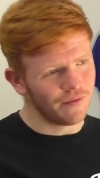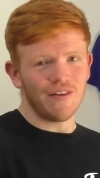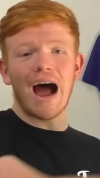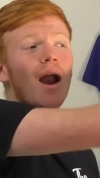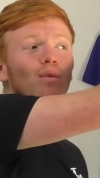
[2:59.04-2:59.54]

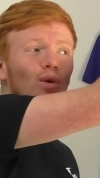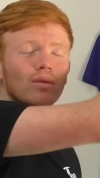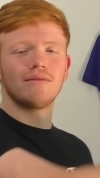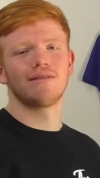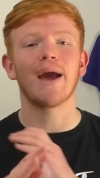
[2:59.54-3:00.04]
Viral!
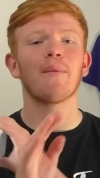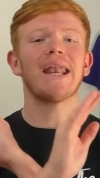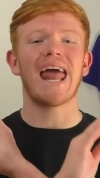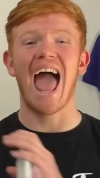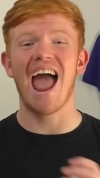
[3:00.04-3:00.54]
It
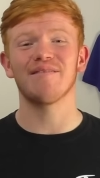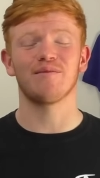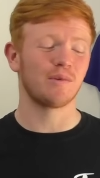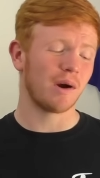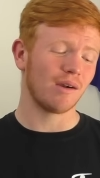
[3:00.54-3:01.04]
went
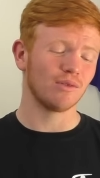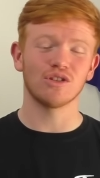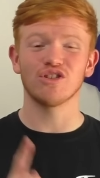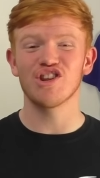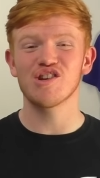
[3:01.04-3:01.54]
everywhere. It was
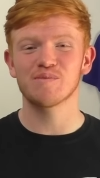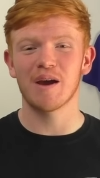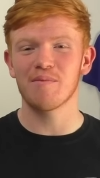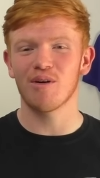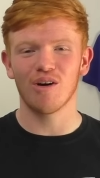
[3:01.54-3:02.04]
on
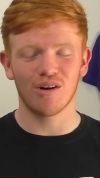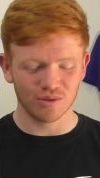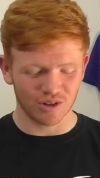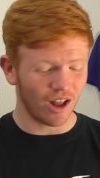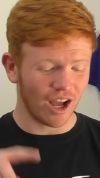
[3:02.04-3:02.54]
newspaper
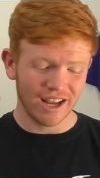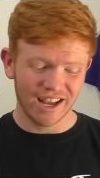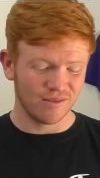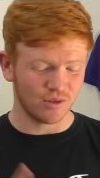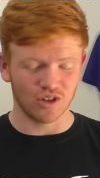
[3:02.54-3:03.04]
articles online,
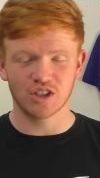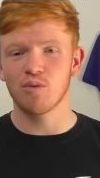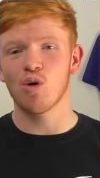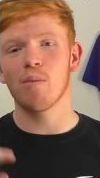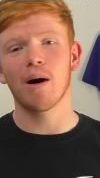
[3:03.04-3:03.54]
it was on the Sport